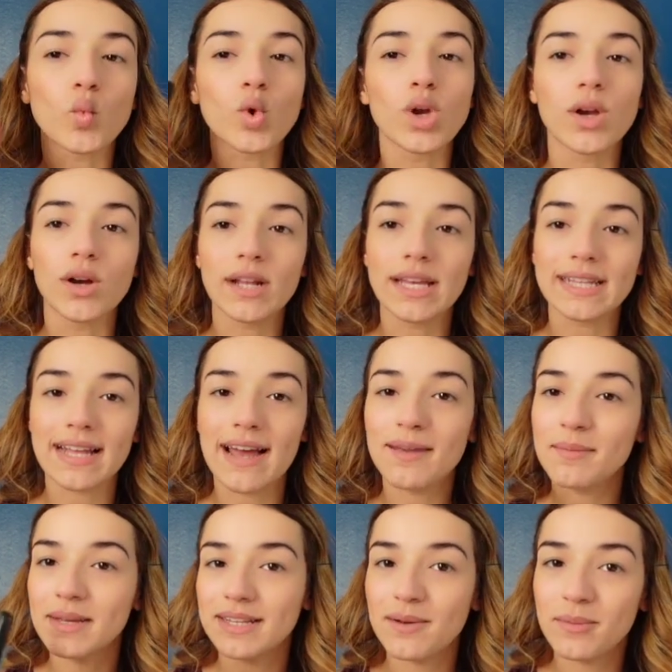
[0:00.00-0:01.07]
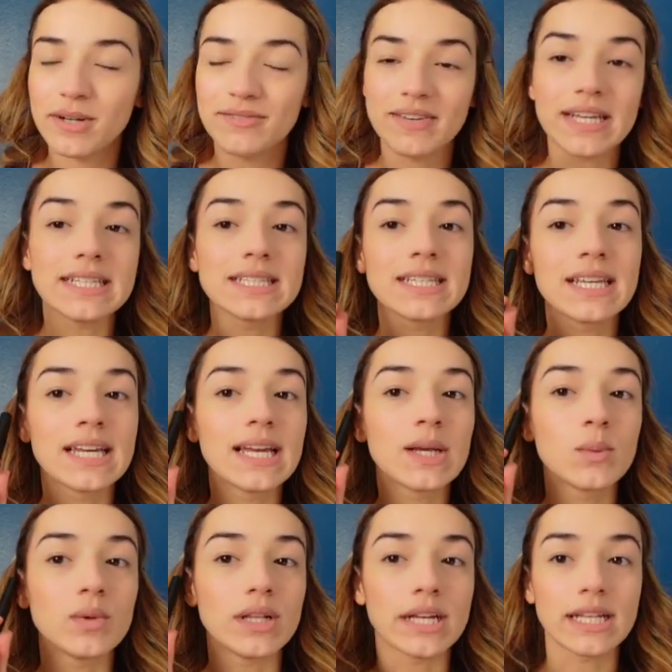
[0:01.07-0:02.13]
you go like that, you make that weird face
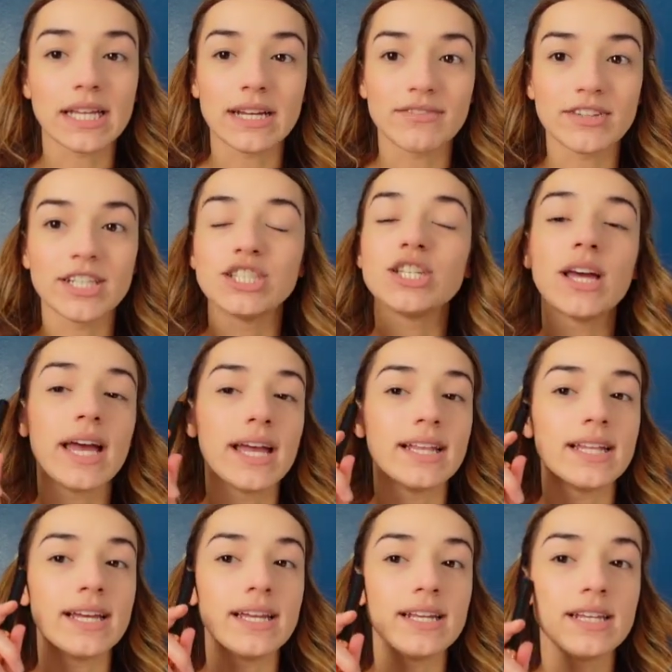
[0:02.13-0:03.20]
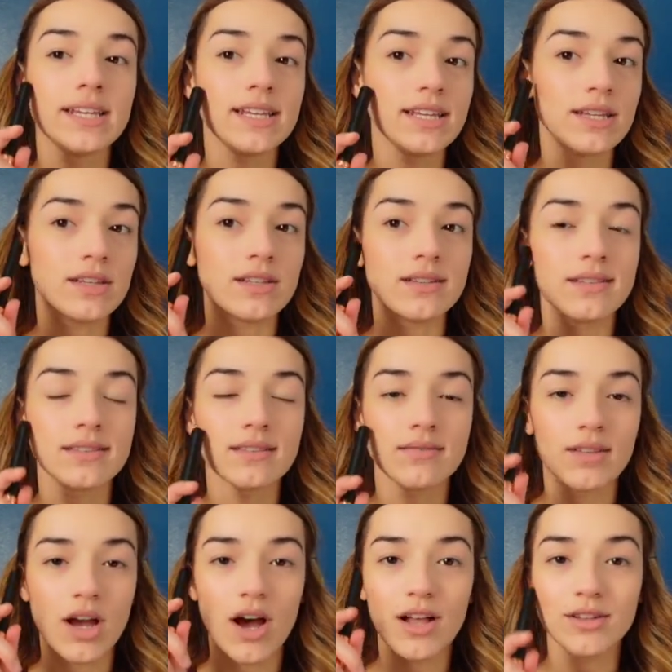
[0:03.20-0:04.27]
looking like a fish, and then
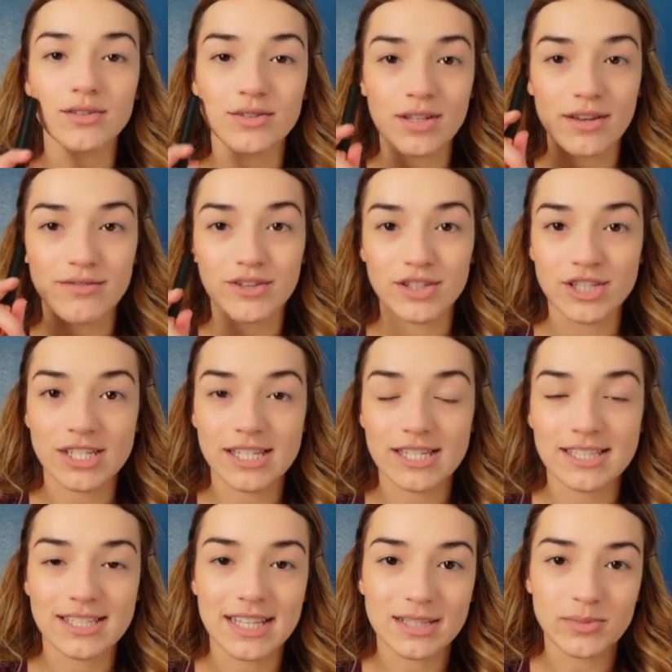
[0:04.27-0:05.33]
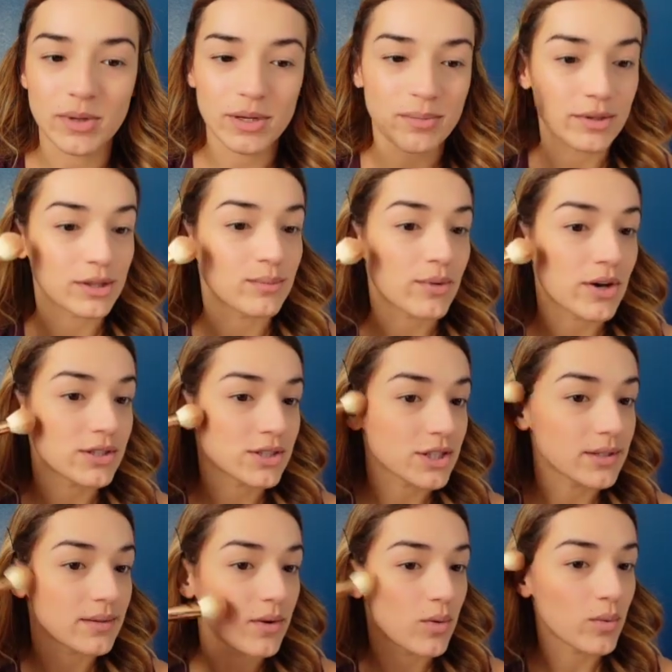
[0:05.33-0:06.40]
the hollows of your cheeks, that's where you put the
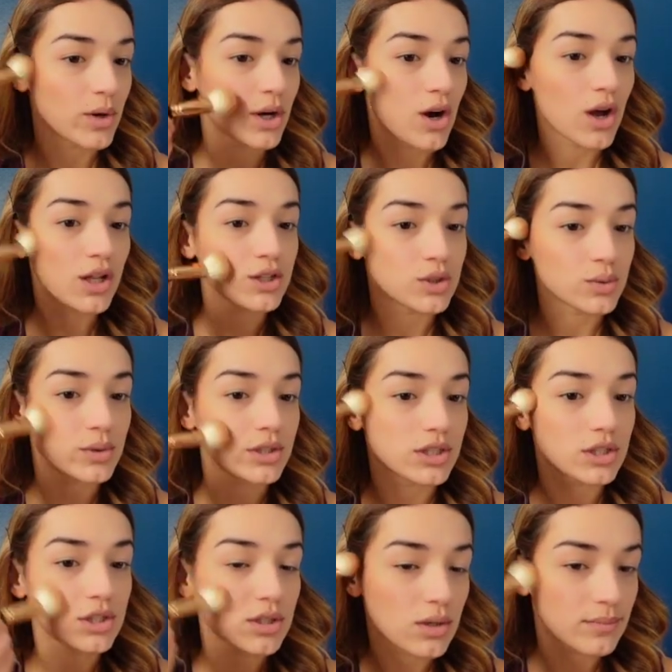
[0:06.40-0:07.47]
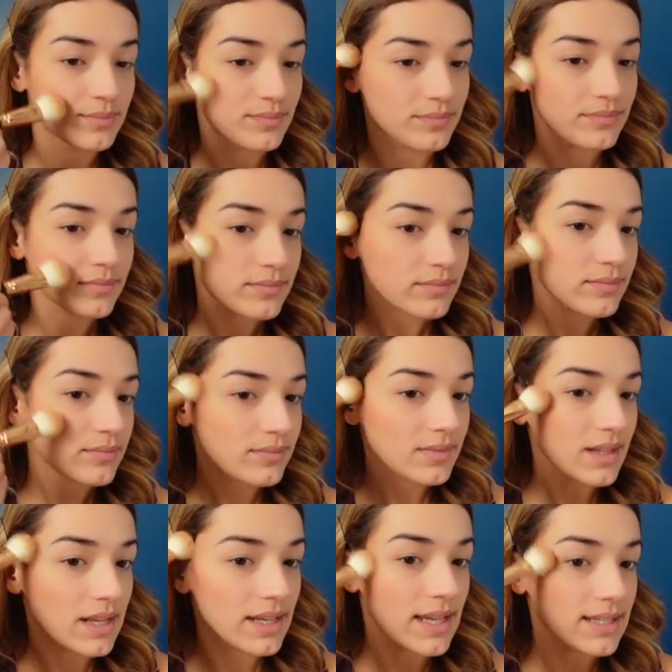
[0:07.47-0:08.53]
bronzer or contour. So
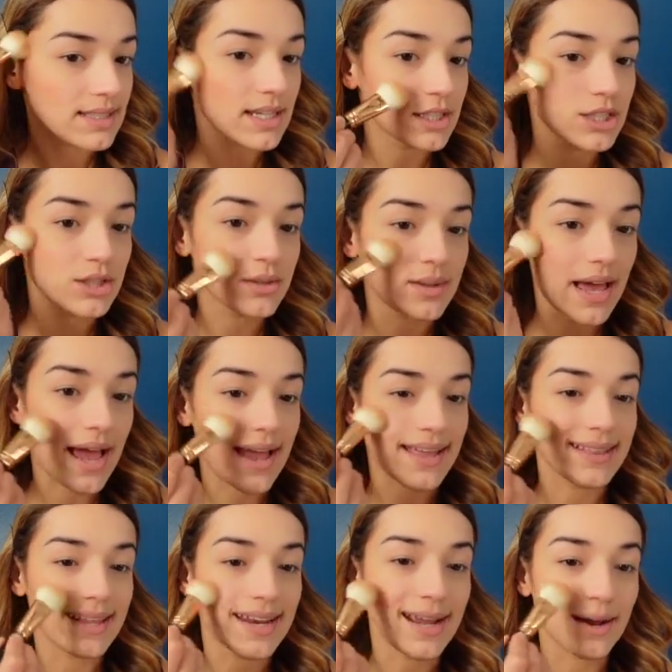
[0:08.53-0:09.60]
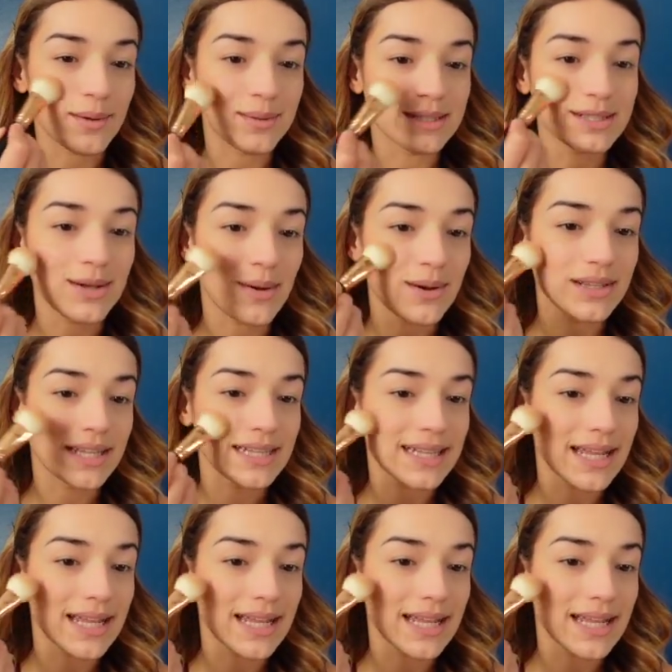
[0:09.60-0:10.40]
yes, I just do that, and then I always go on like